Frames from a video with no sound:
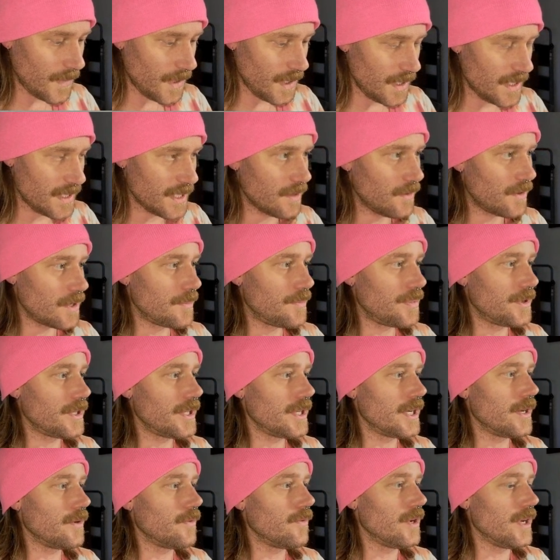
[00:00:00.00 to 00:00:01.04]
is I want to
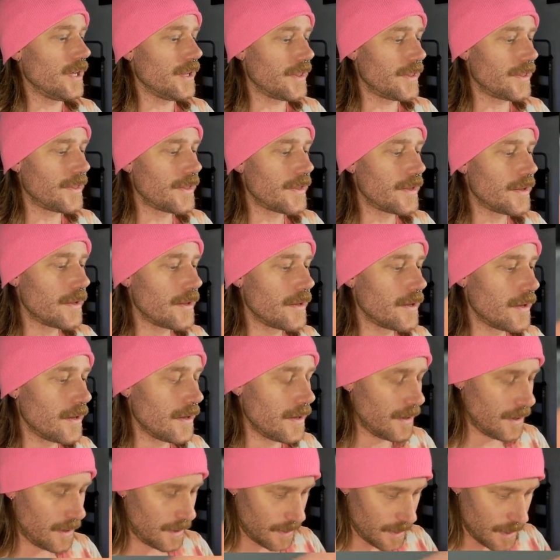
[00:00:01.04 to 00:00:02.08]
play with
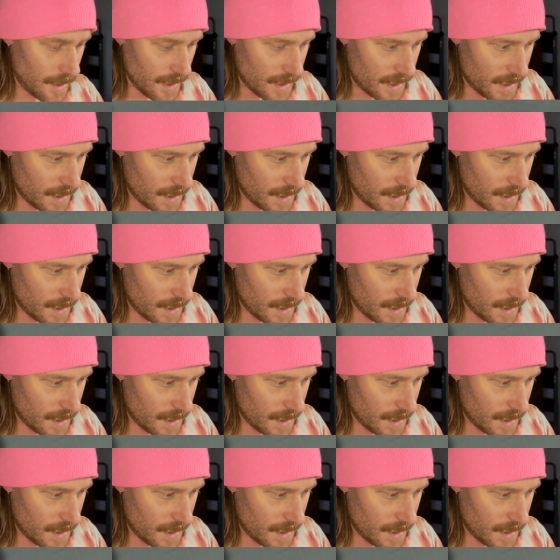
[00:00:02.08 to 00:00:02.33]
these